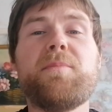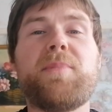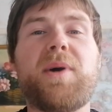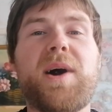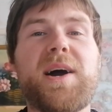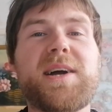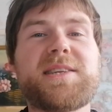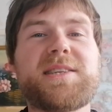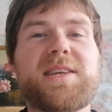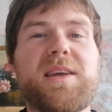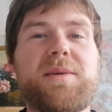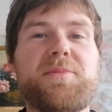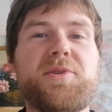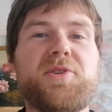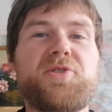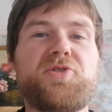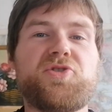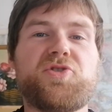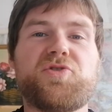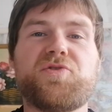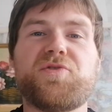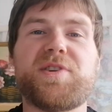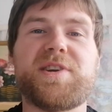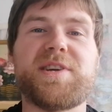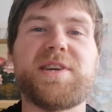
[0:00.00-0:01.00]
bicep
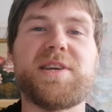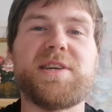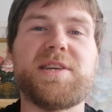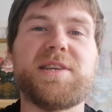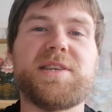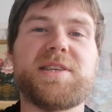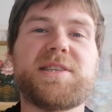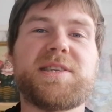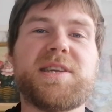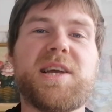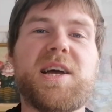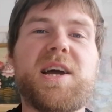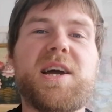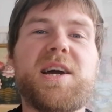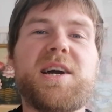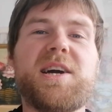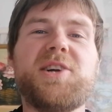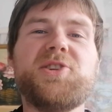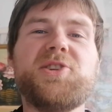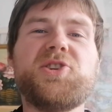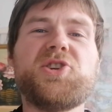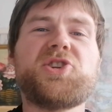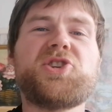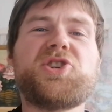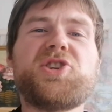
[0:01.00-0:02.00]
injuries
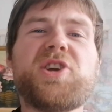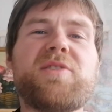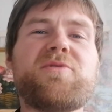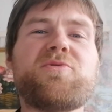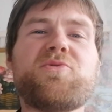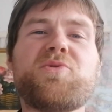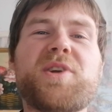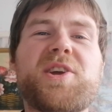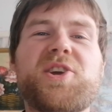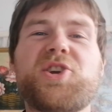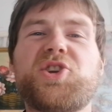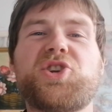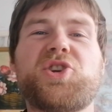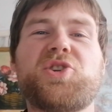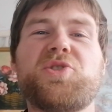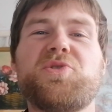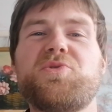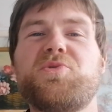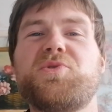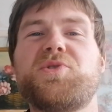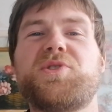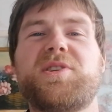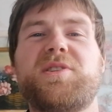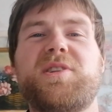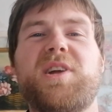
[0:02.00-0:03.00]
and just general
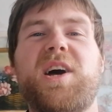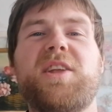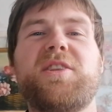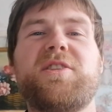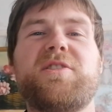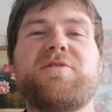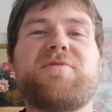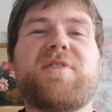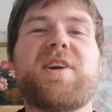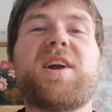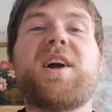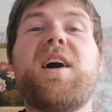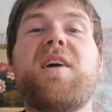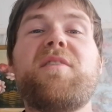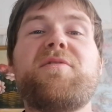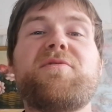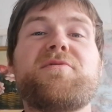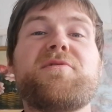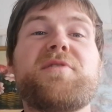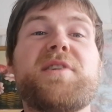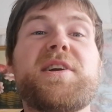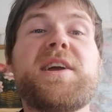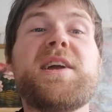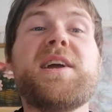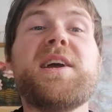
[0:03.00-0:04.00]
issues and under
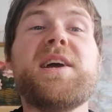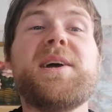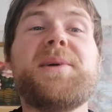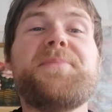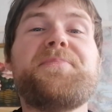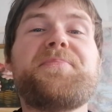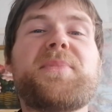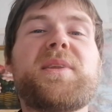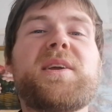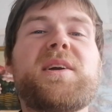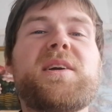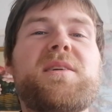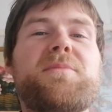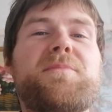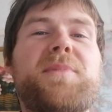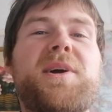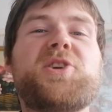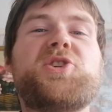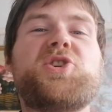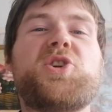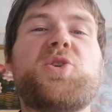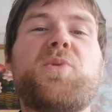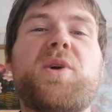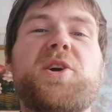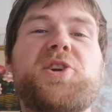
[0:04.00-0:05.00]
recovery. It
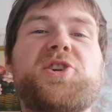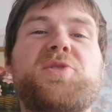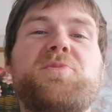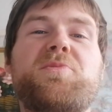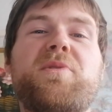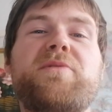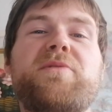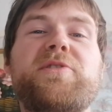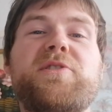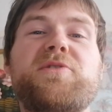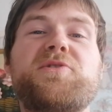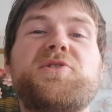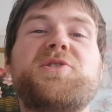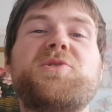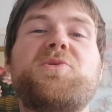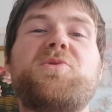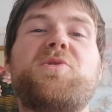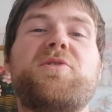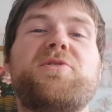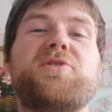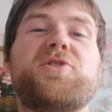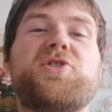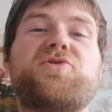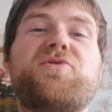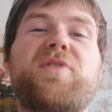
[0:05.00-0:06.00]
makes you question whether you've still
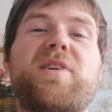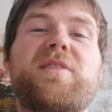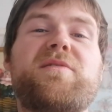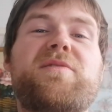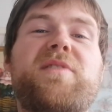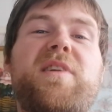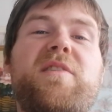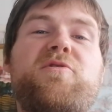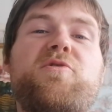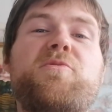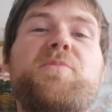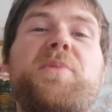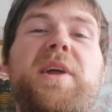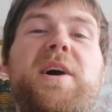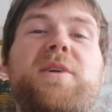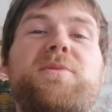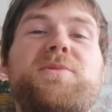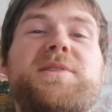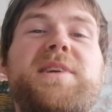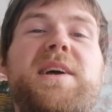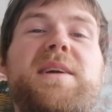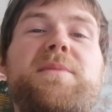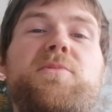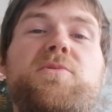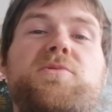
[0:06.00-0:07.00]
got the strength level, but I
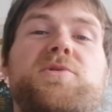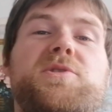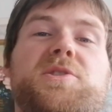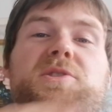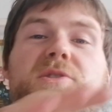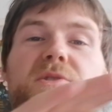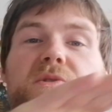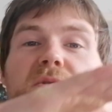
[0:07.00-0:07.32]
was able to